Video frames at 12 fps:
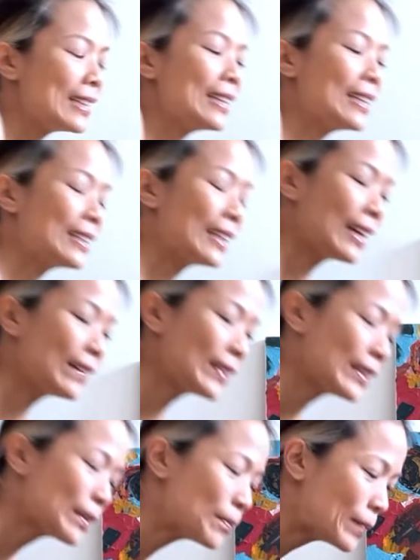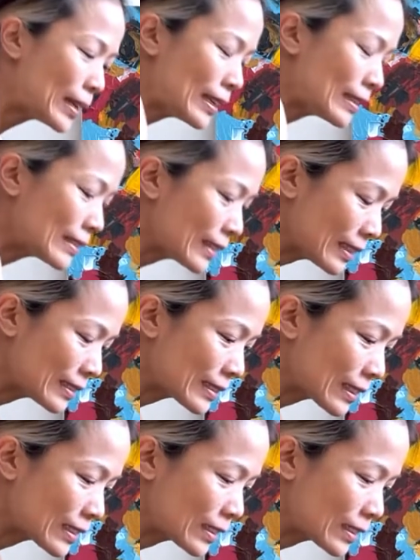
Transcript: And having the base in such an